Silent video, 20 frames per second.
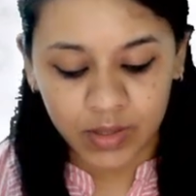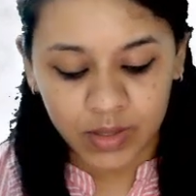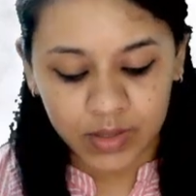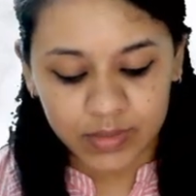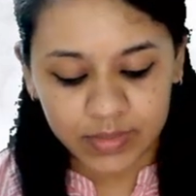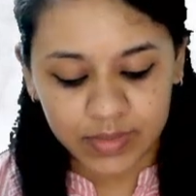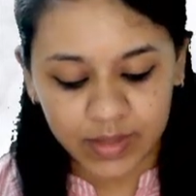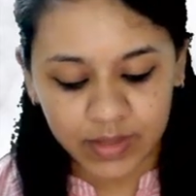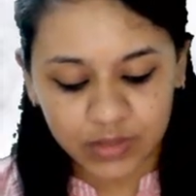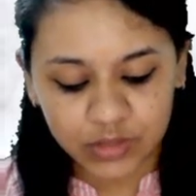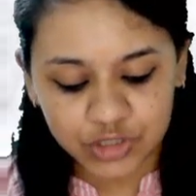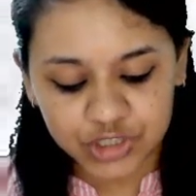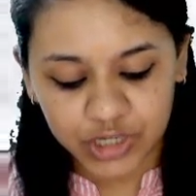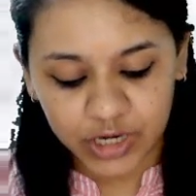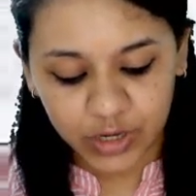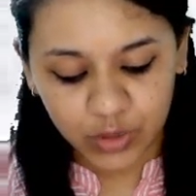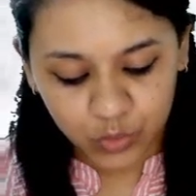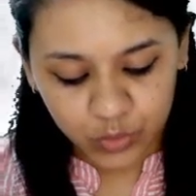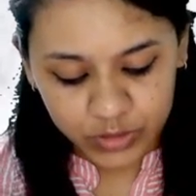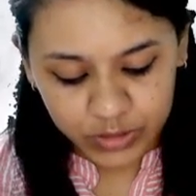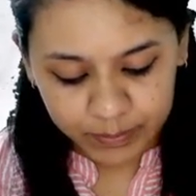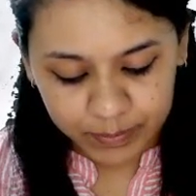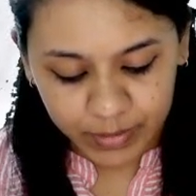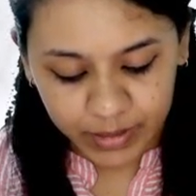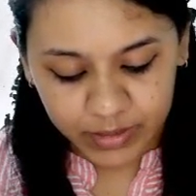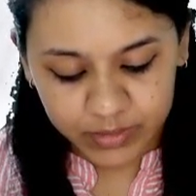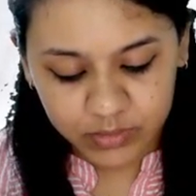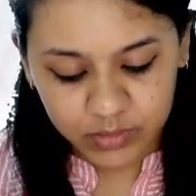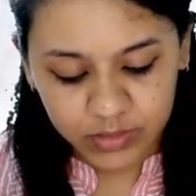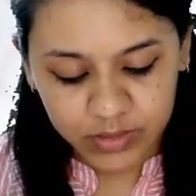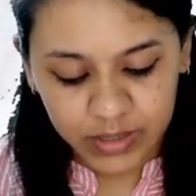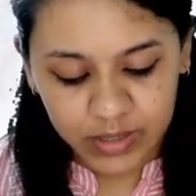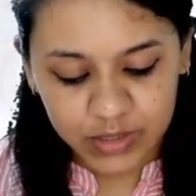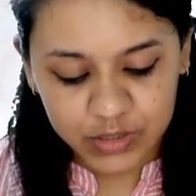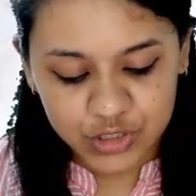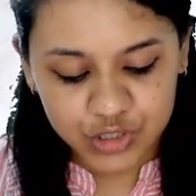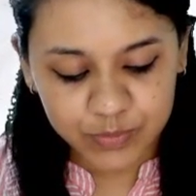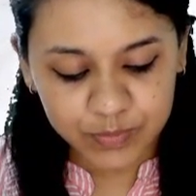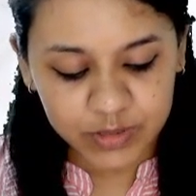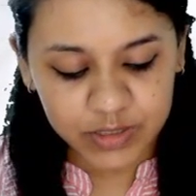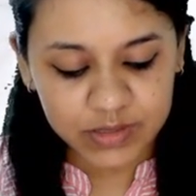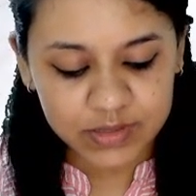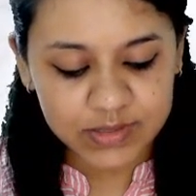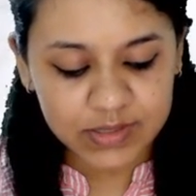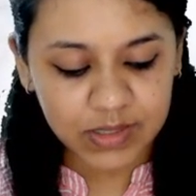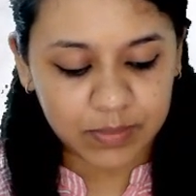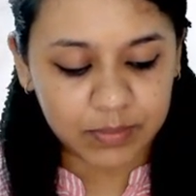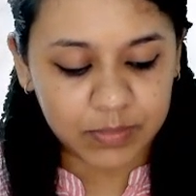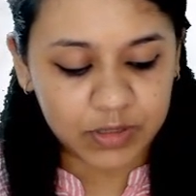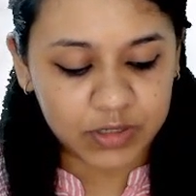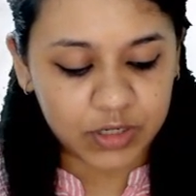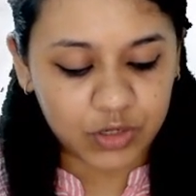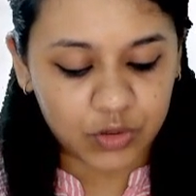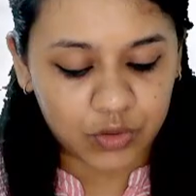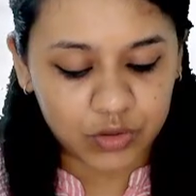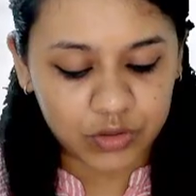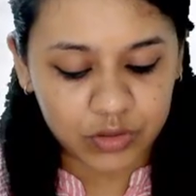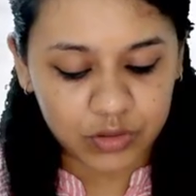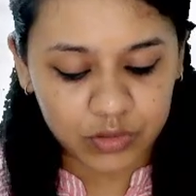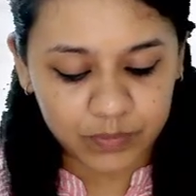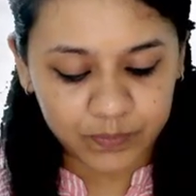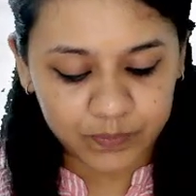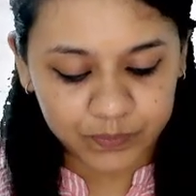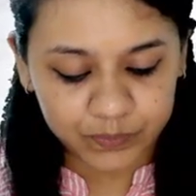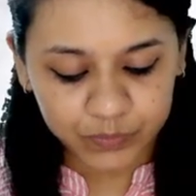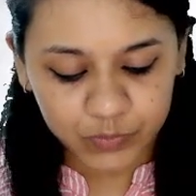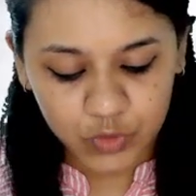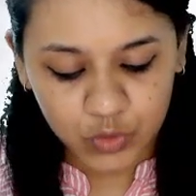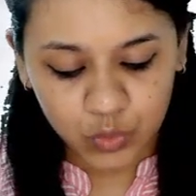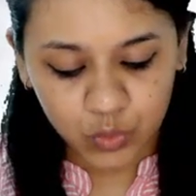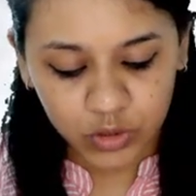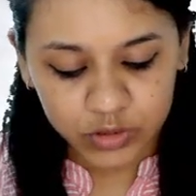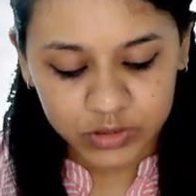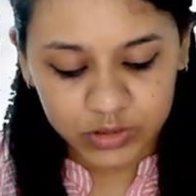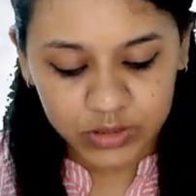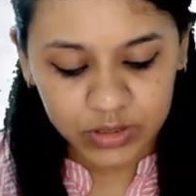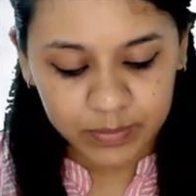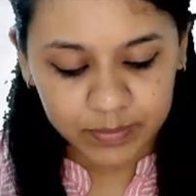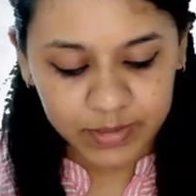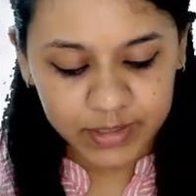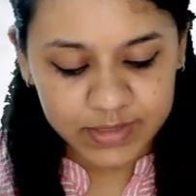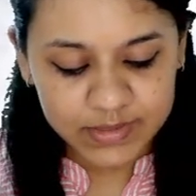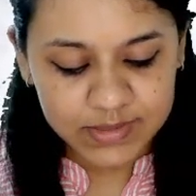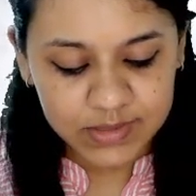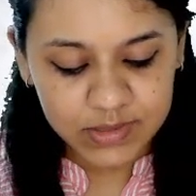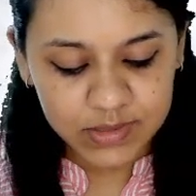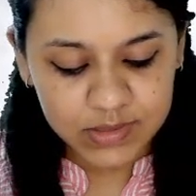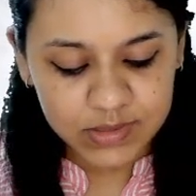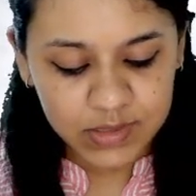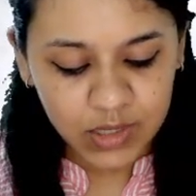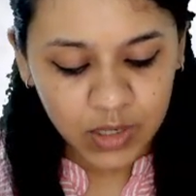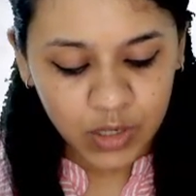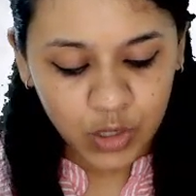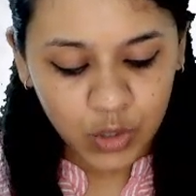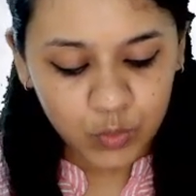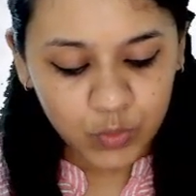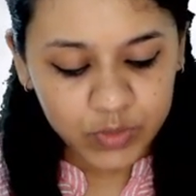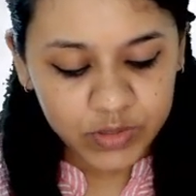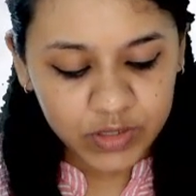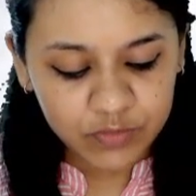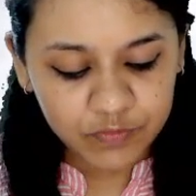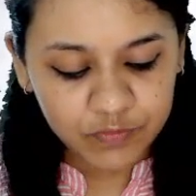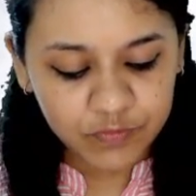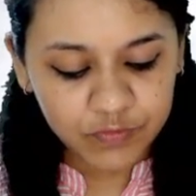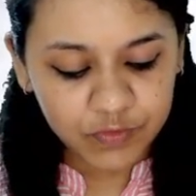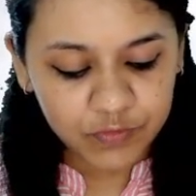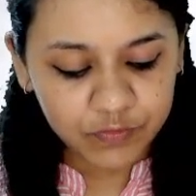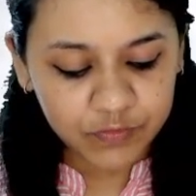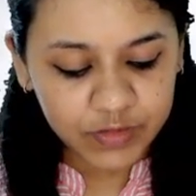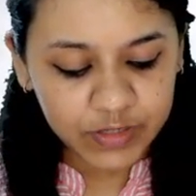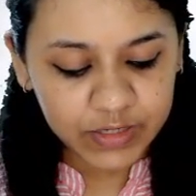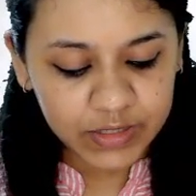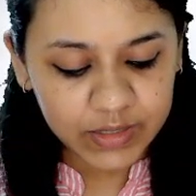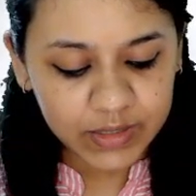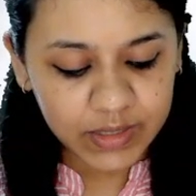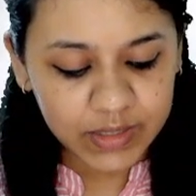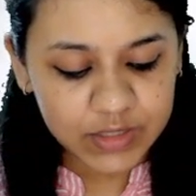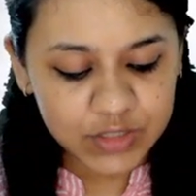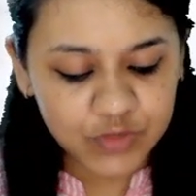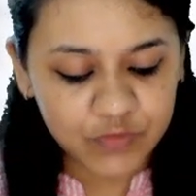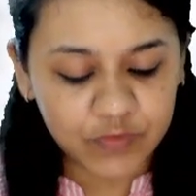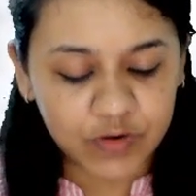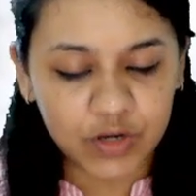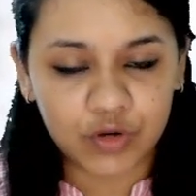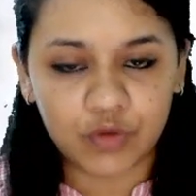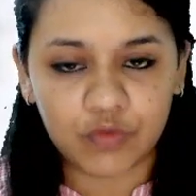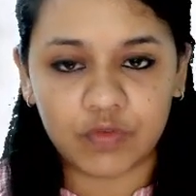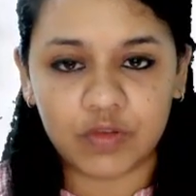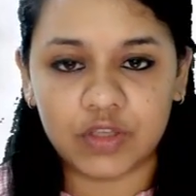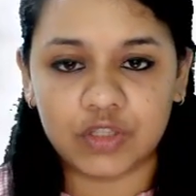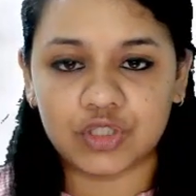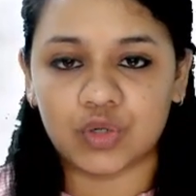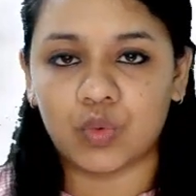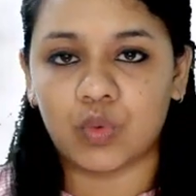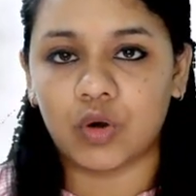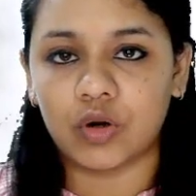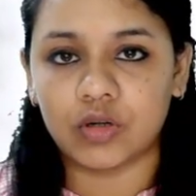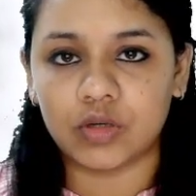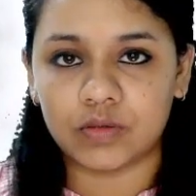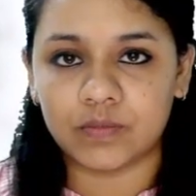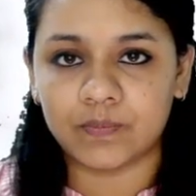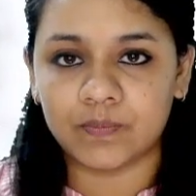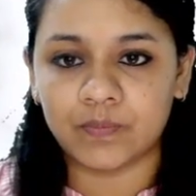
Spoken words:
Then shareholding pattern has to be submitted on a quarterly basis within 15 days of end of each quarter.